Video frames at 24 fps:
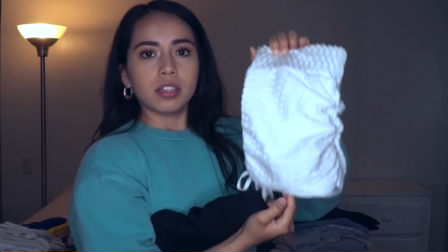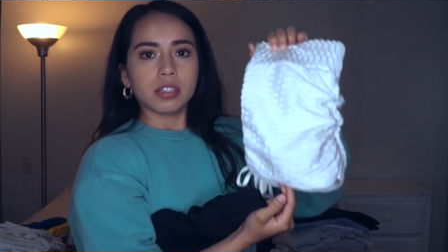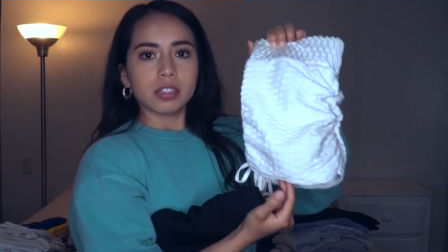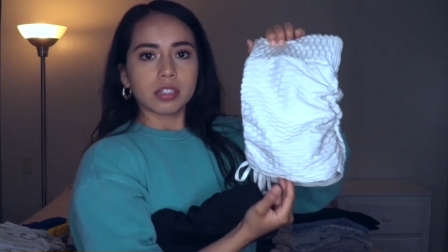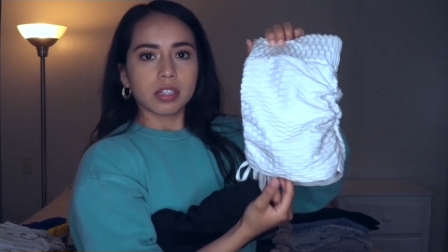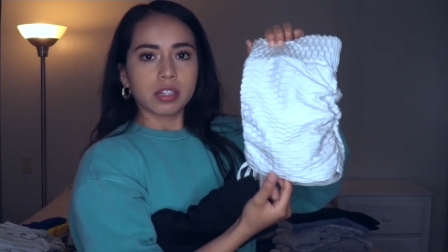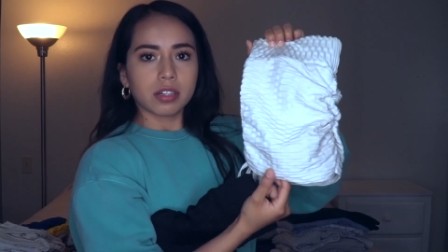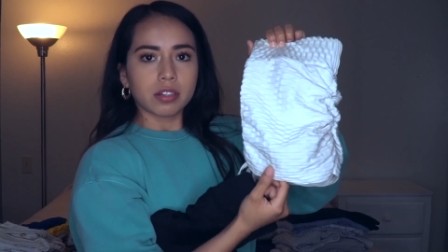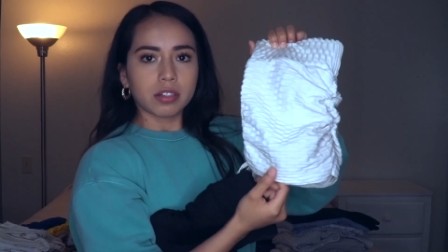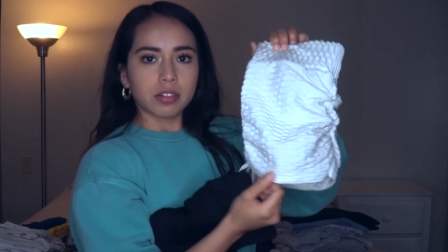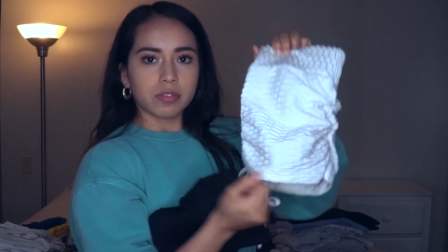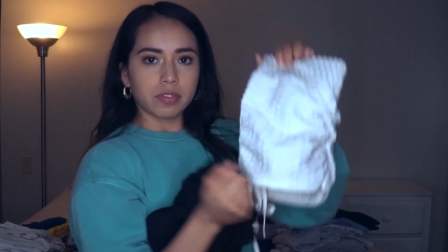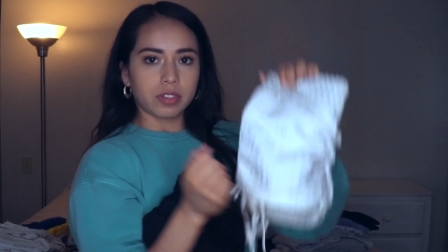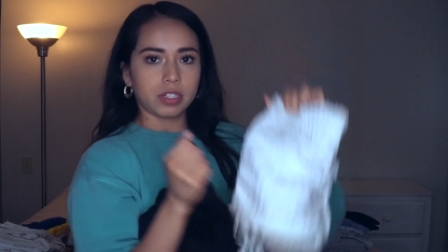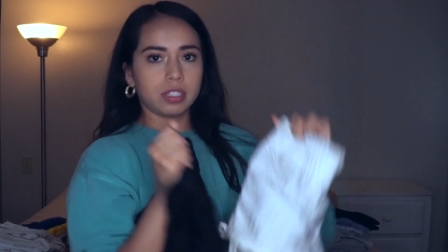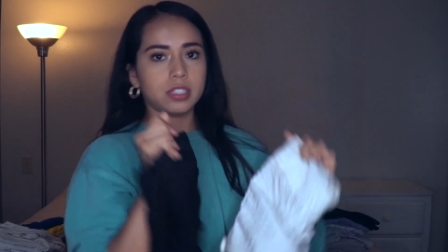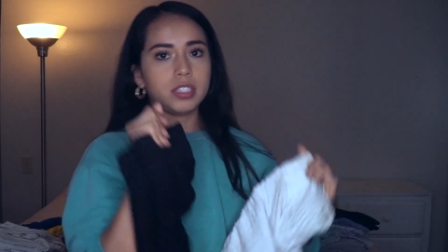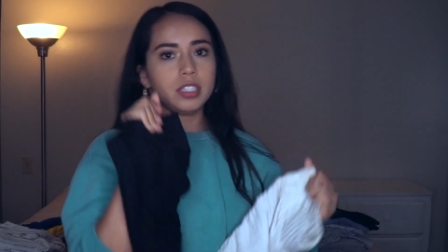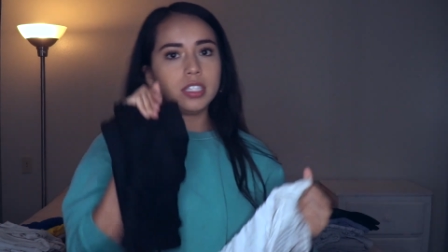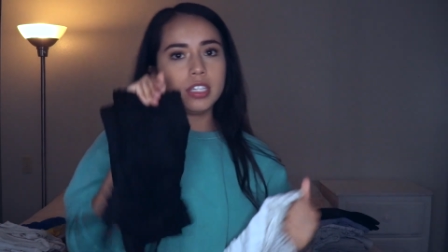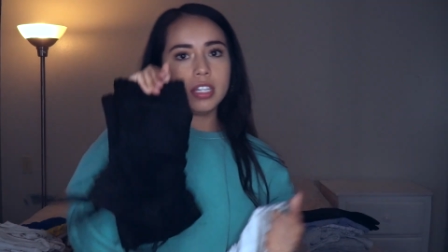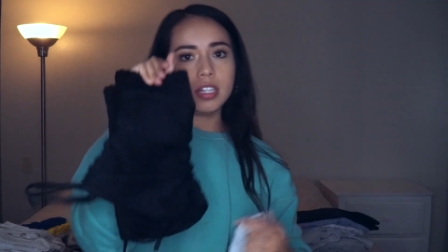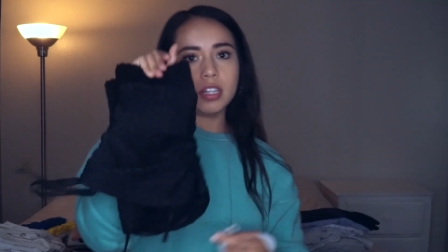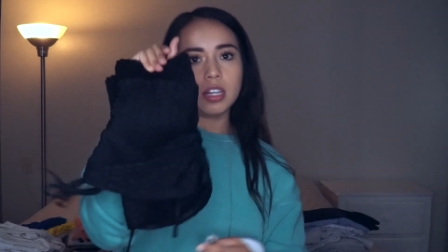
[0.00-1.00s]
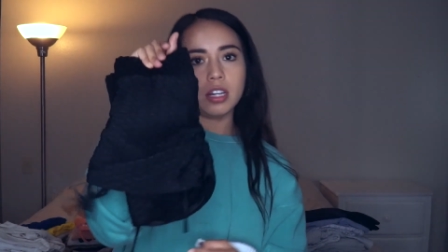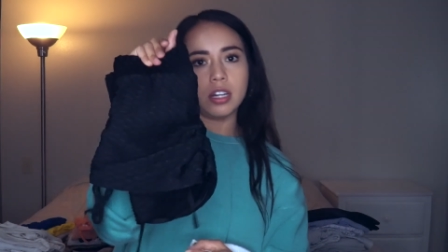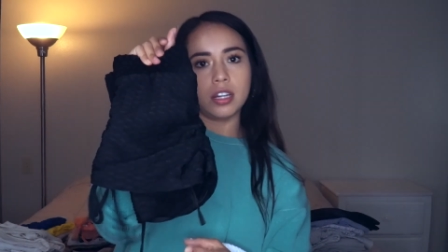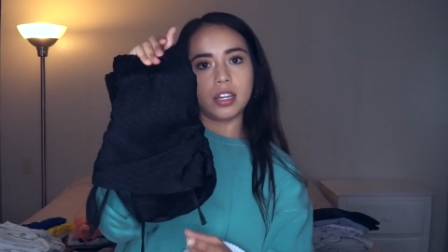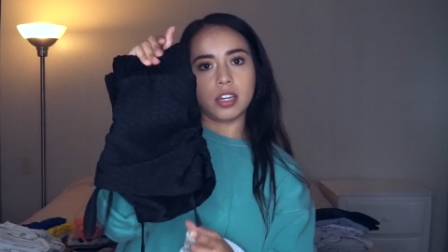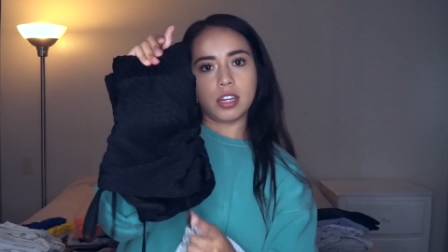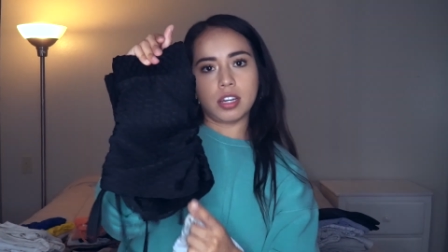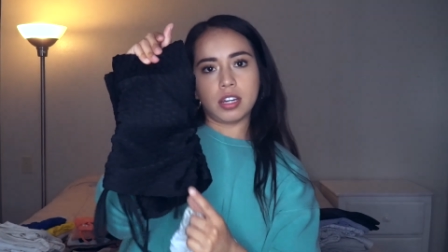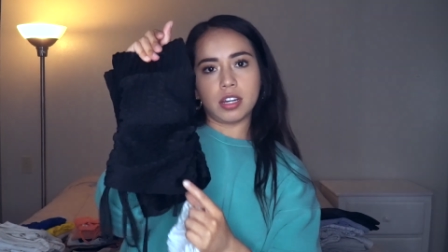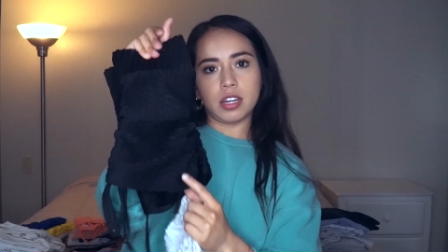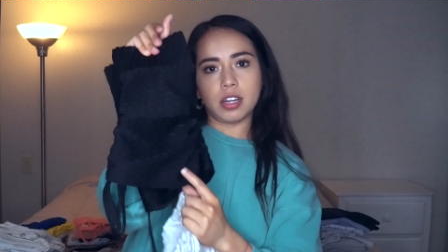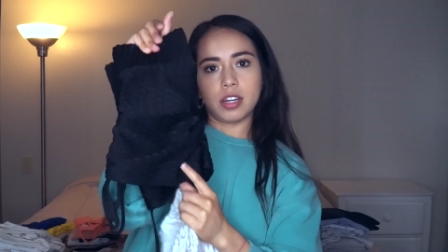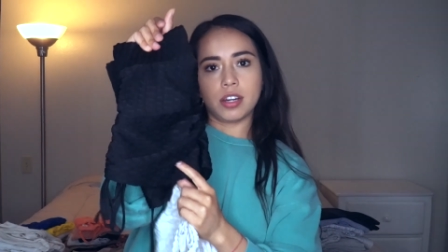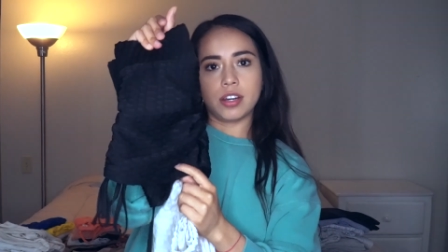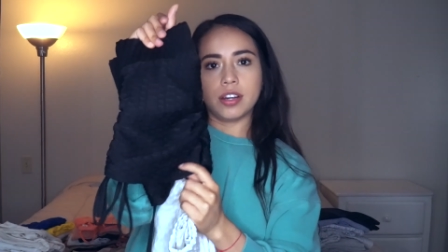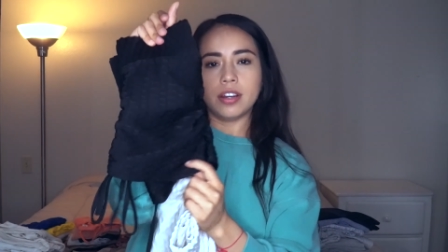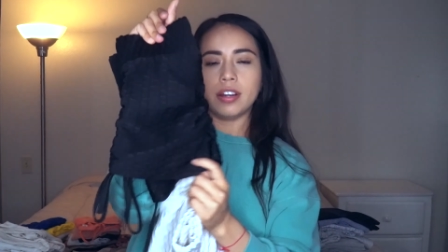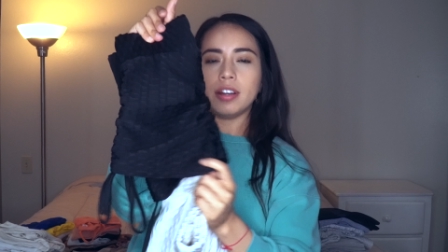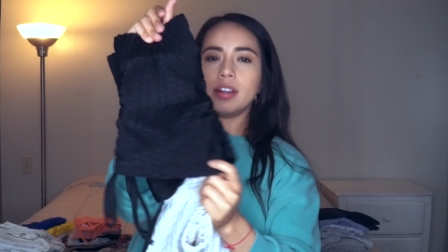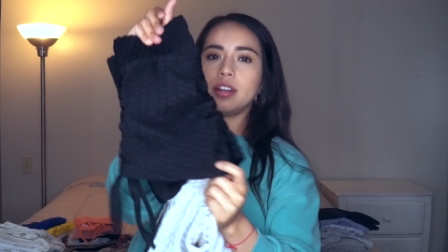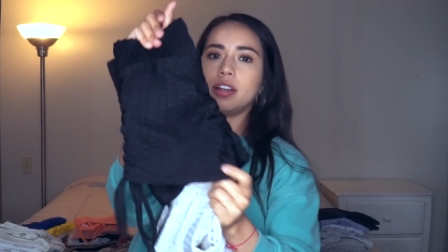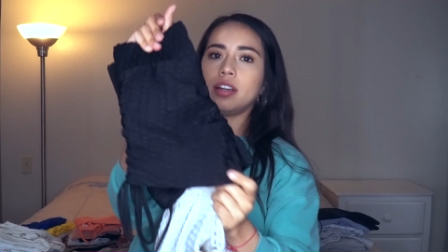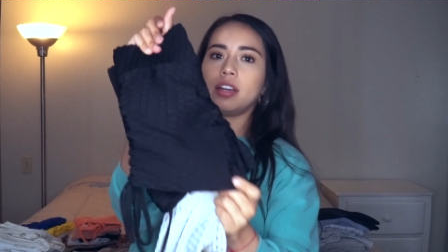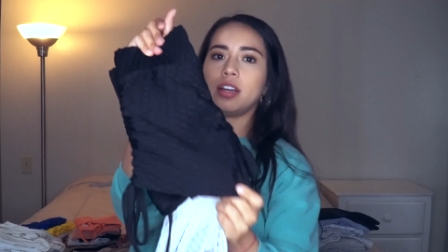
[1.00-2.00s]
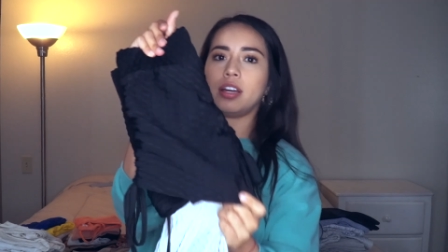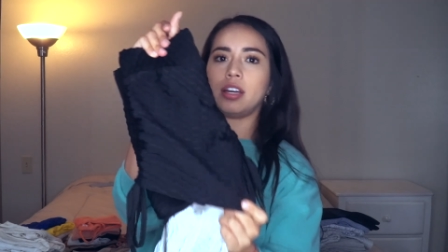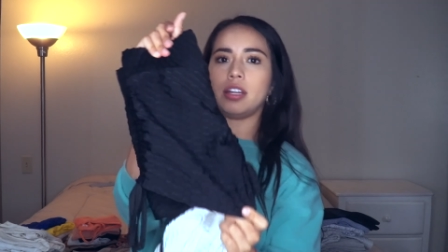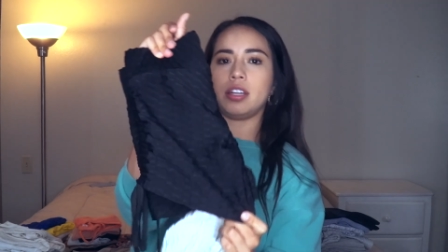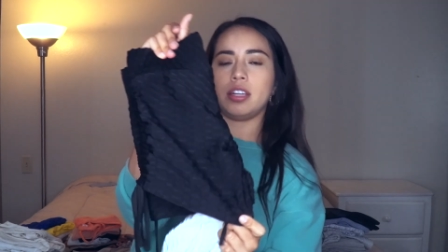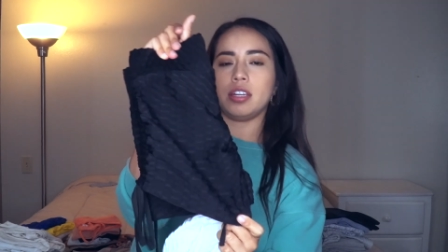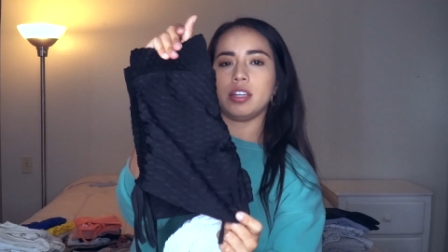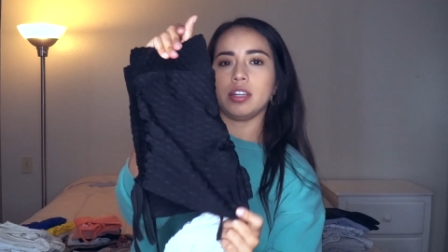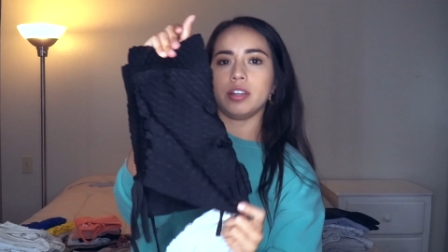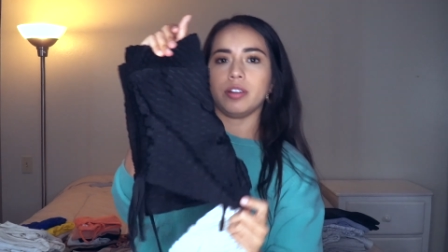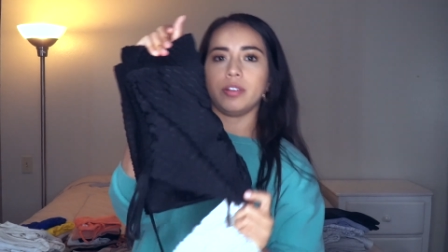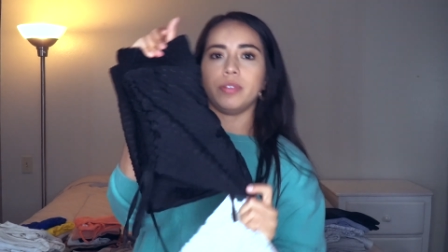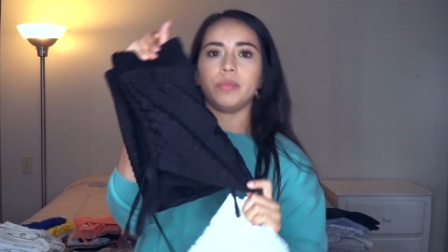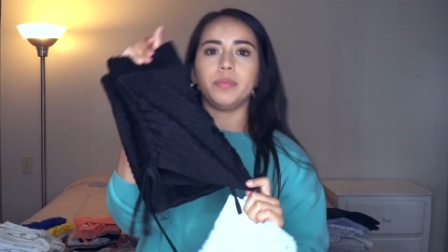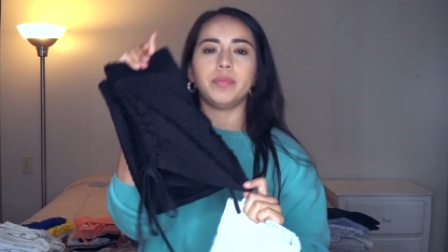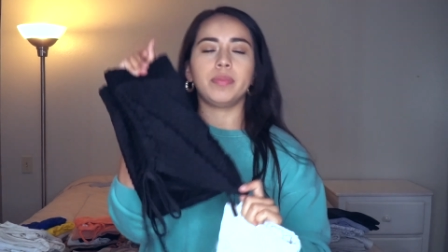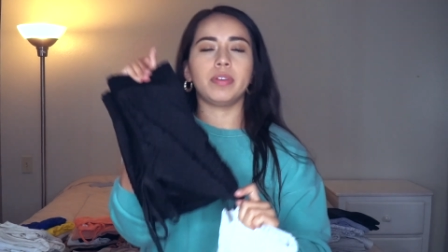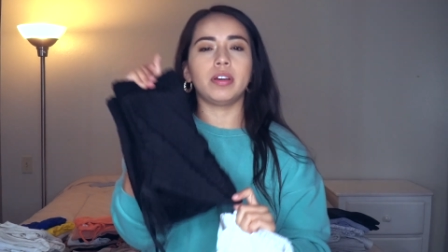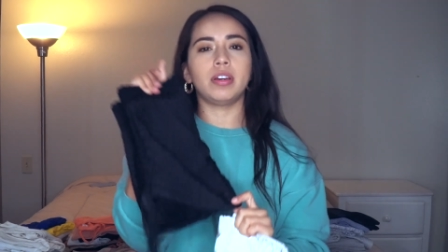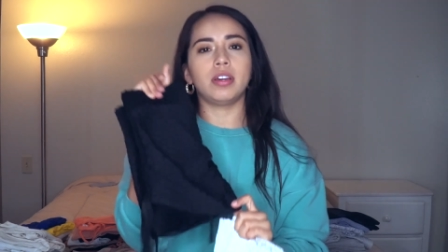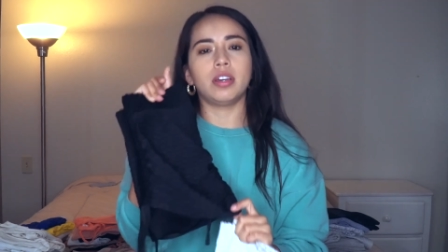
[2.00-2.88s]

So I don't know if you can see it on here. Honeycomb.